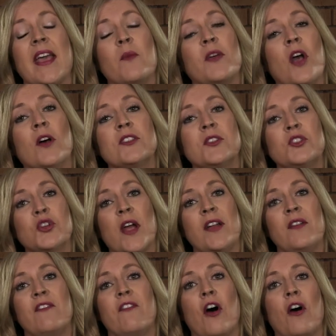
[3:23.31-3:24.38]
And we also try to
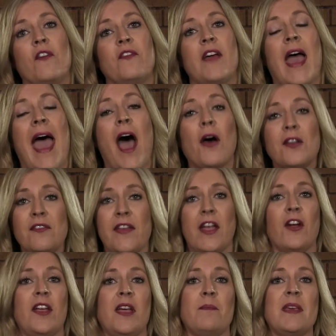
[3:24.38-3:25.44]
involve out of
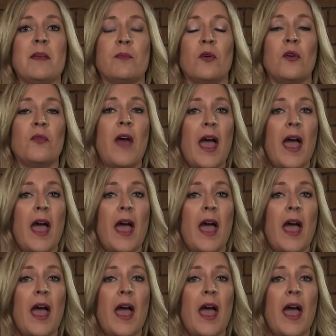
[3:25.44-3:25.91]
area people.